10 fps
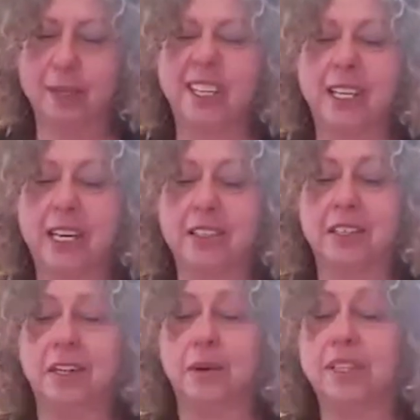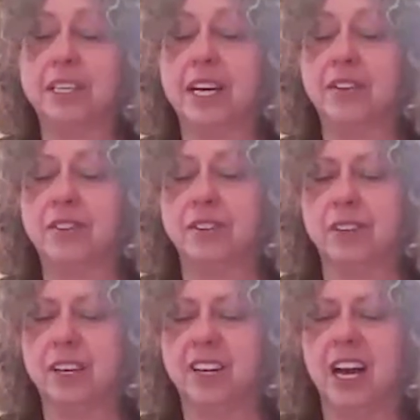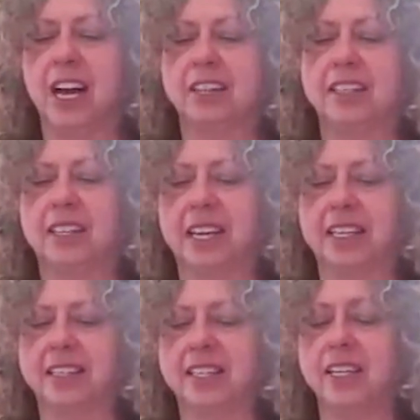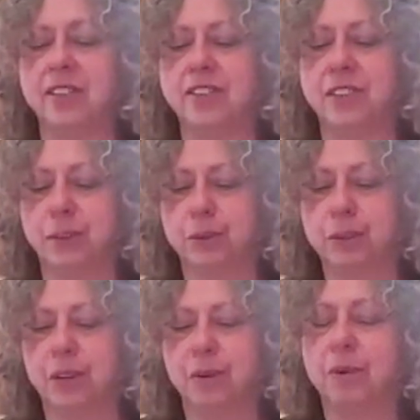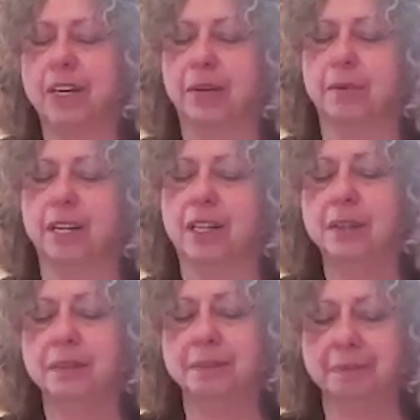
To get to know its nature and to let it teach you what it will.